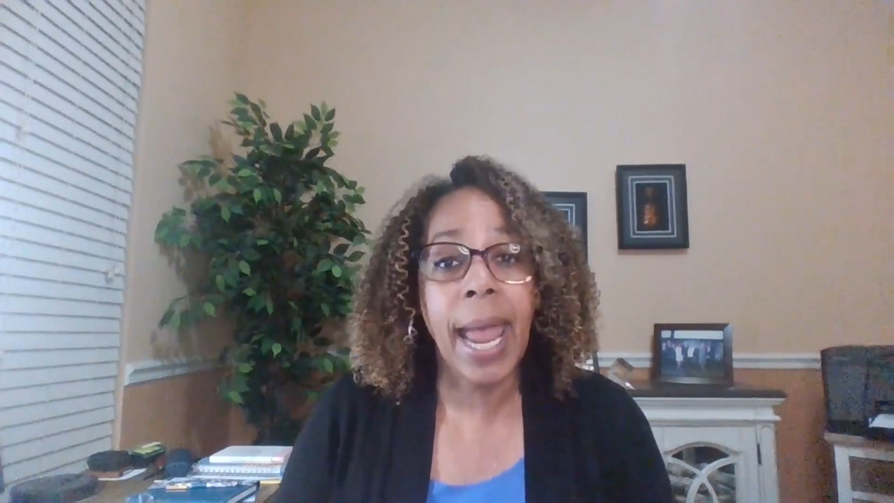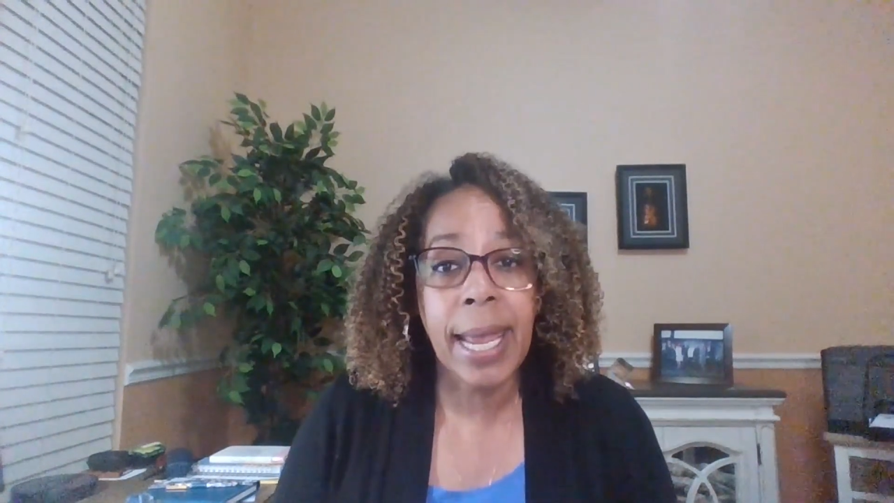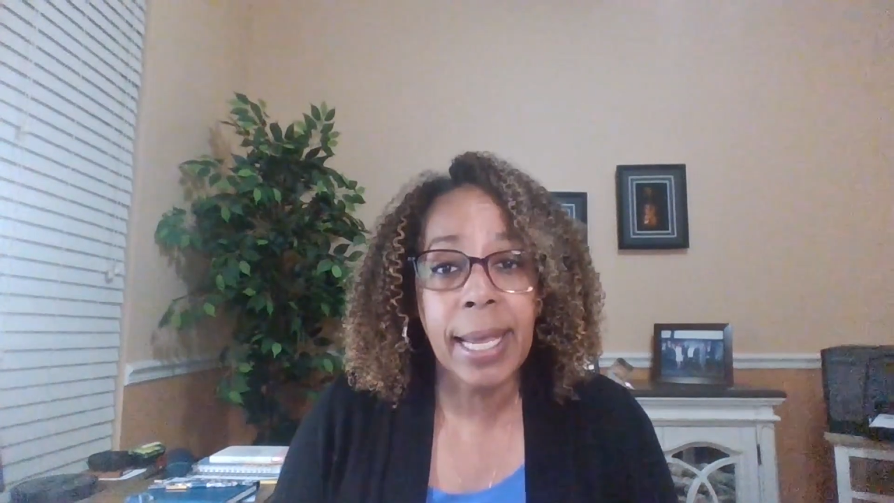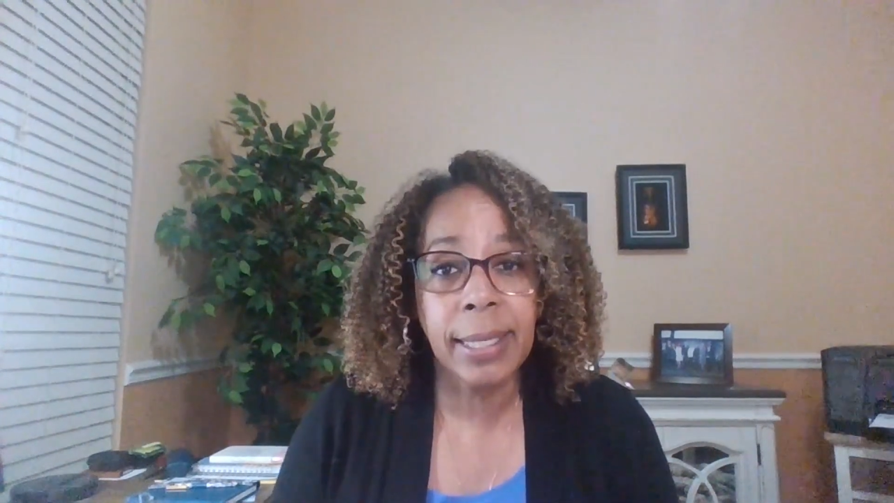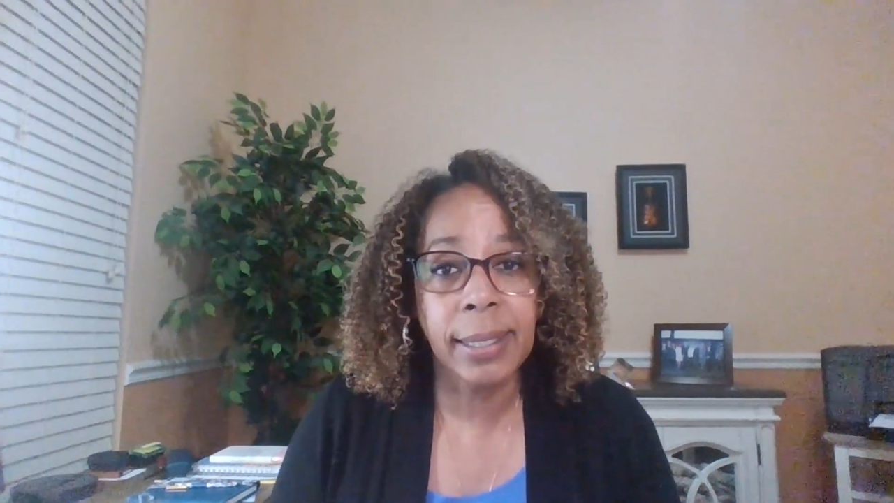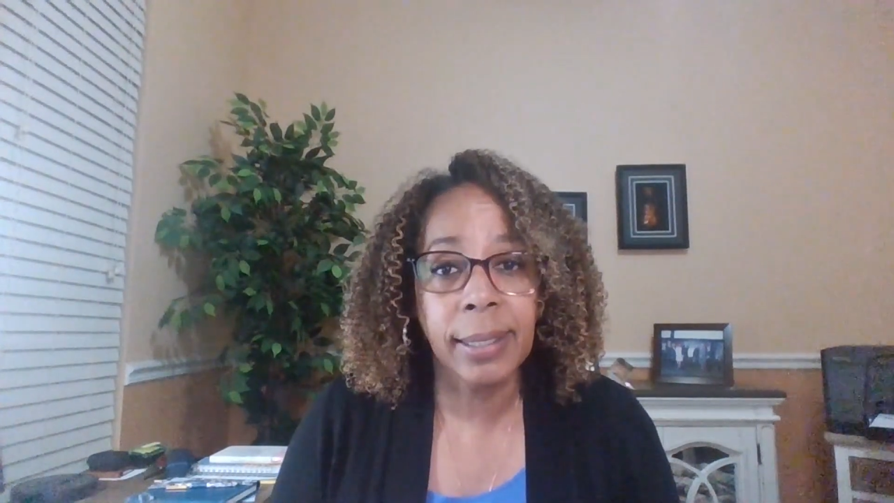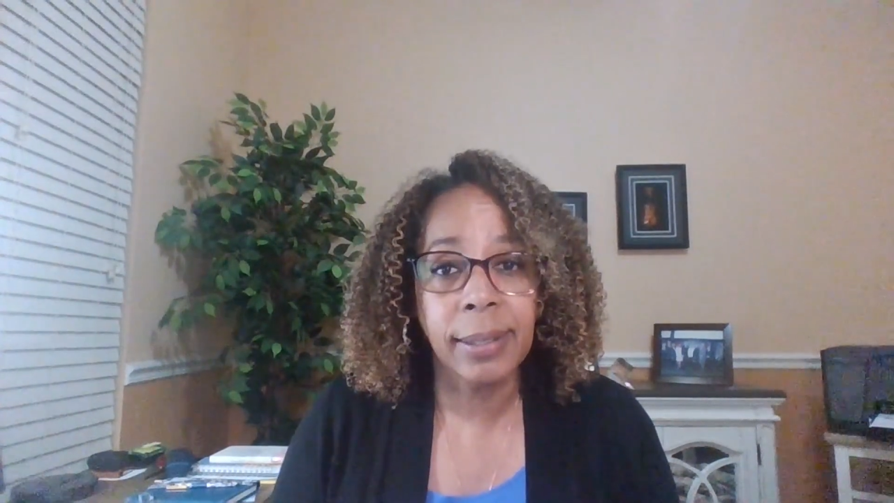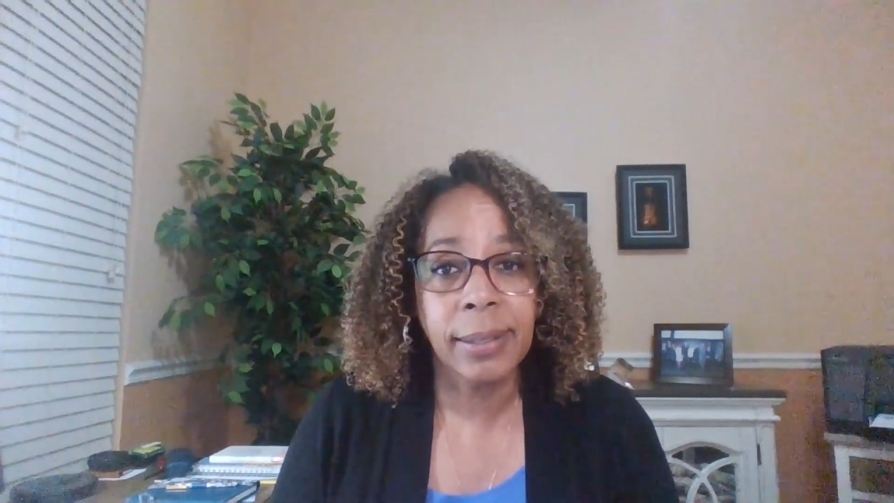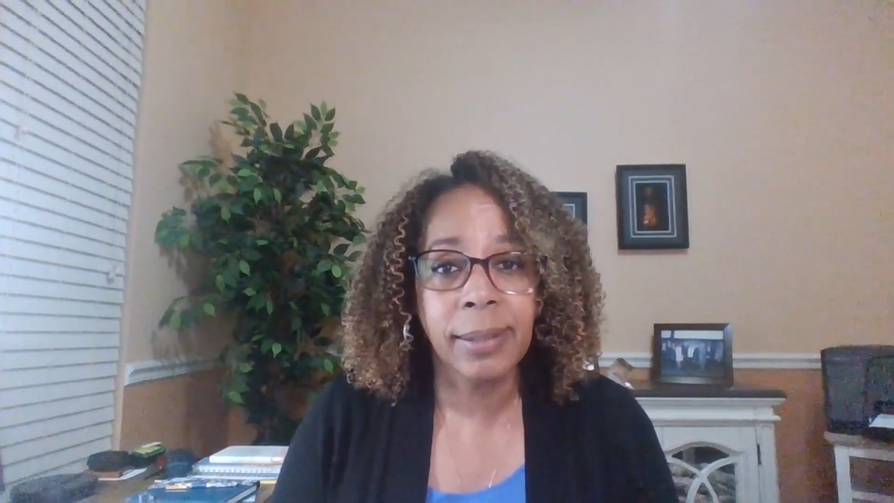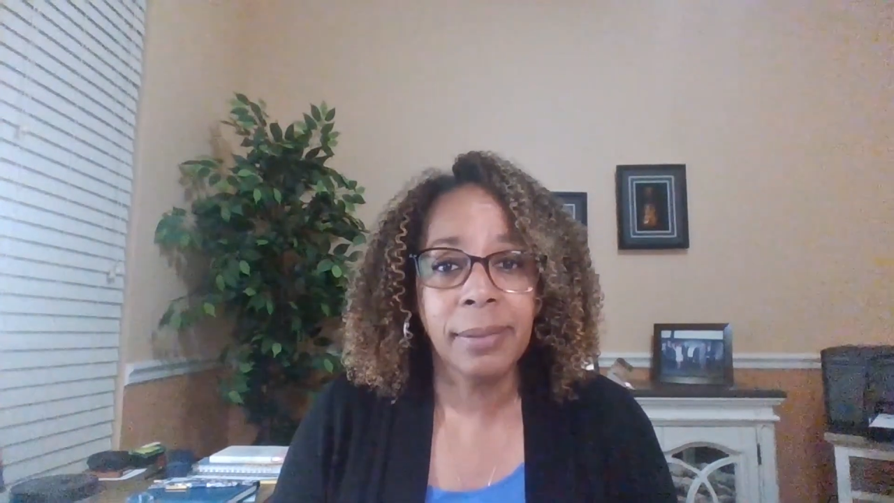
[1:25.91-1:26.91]
and
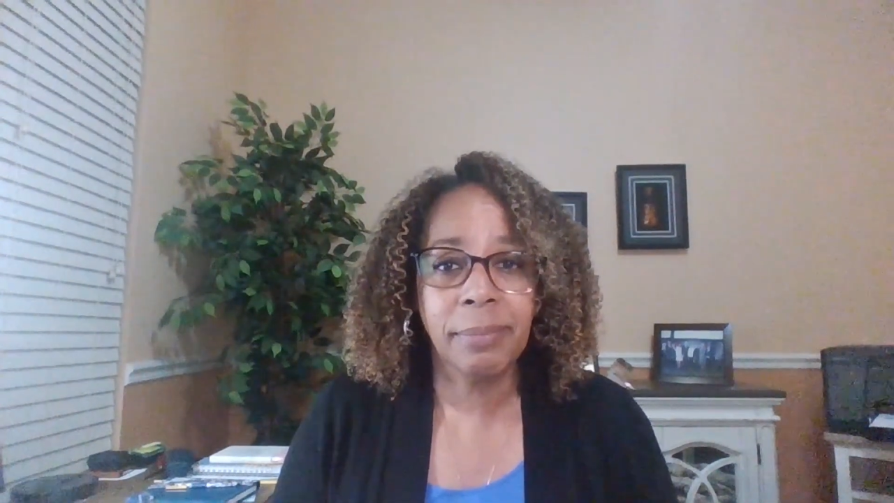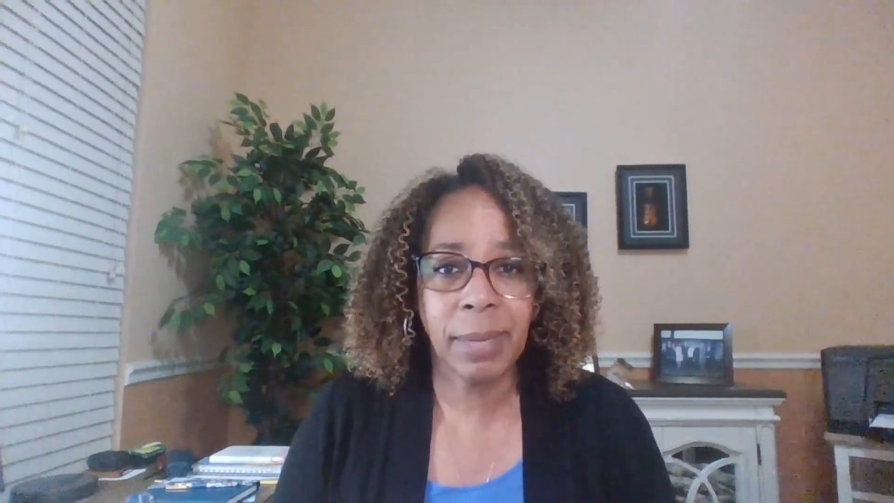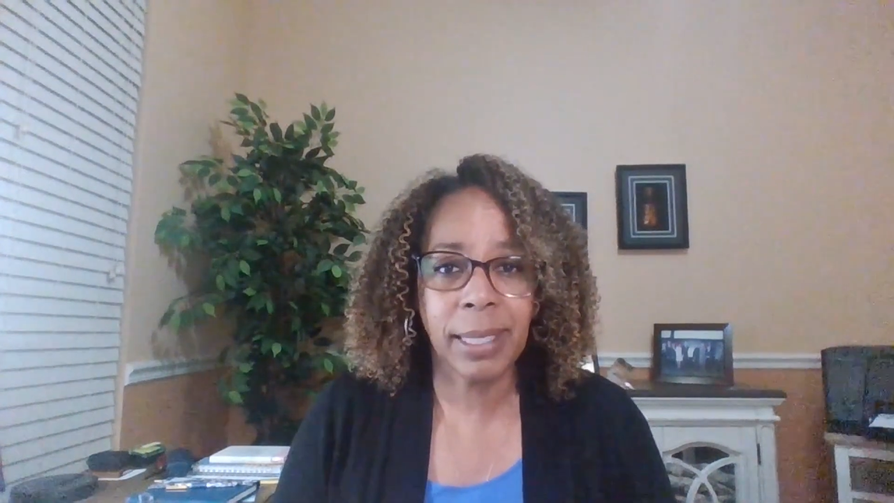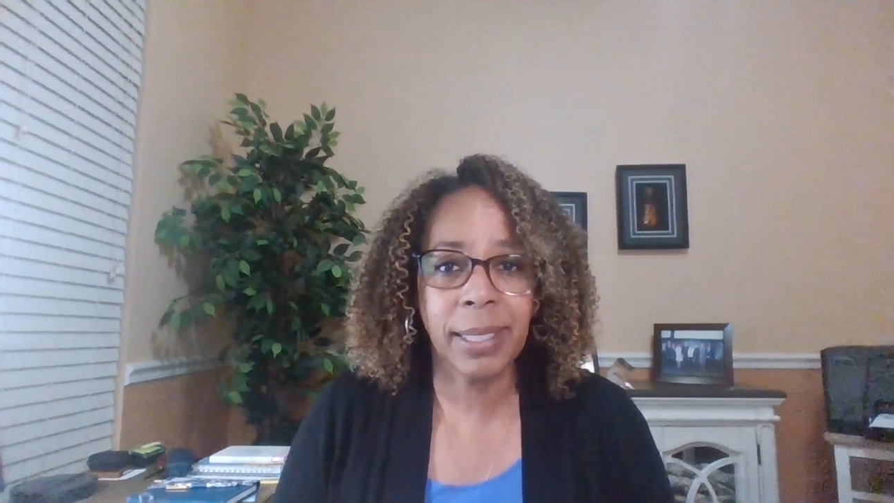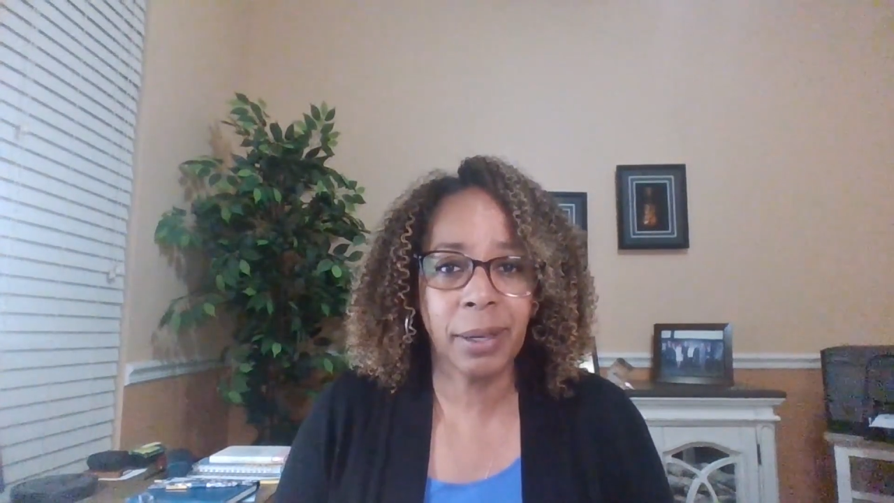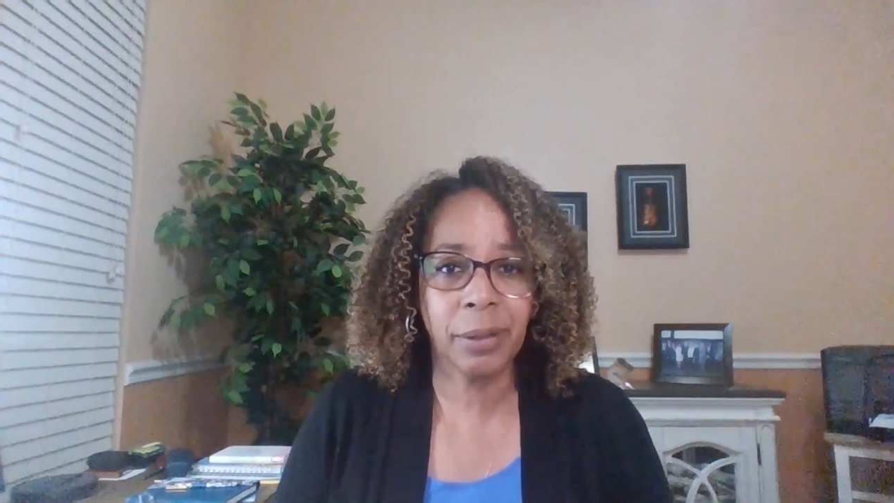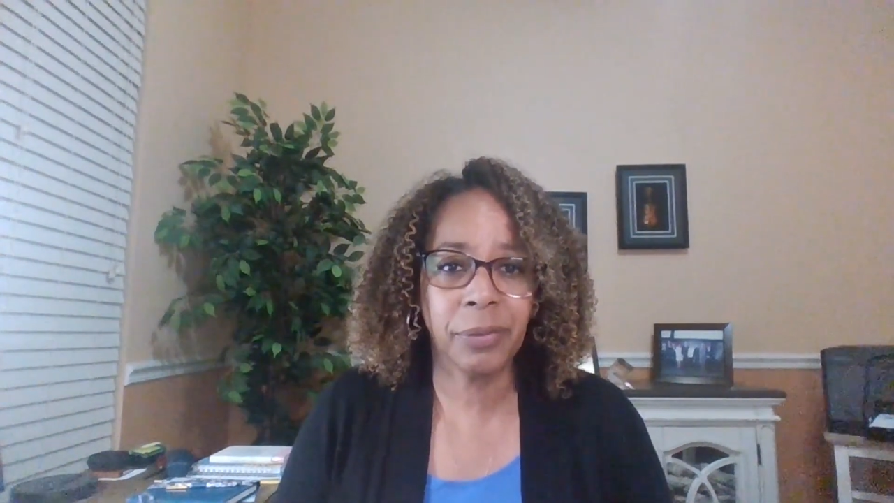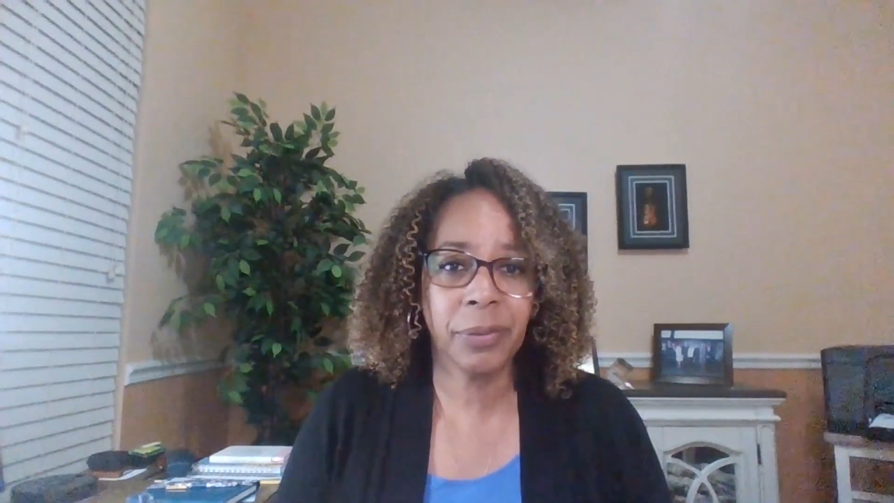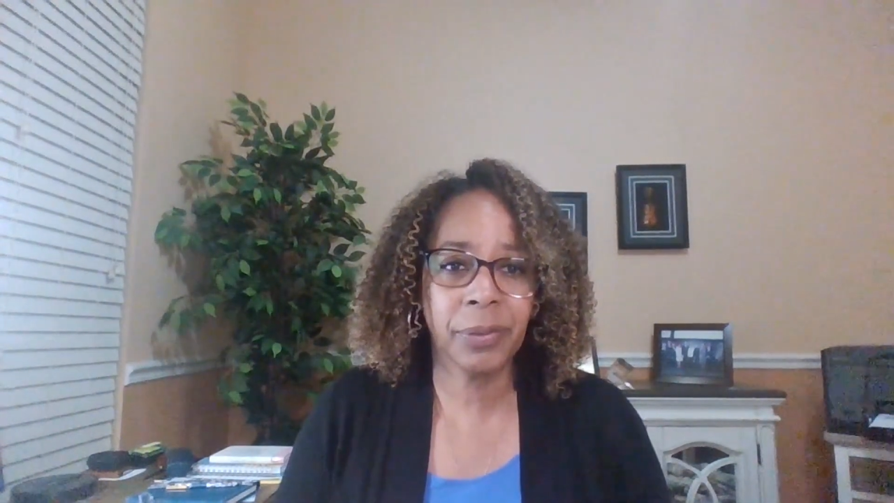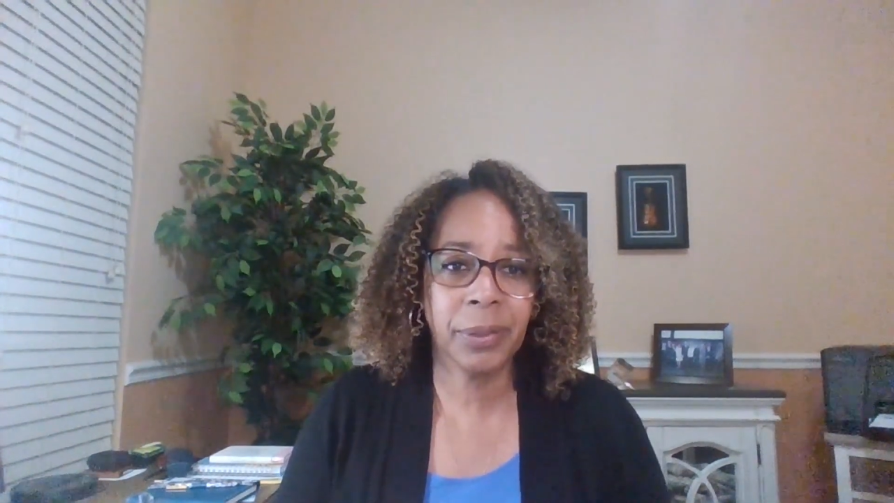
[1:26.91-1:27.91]
myself.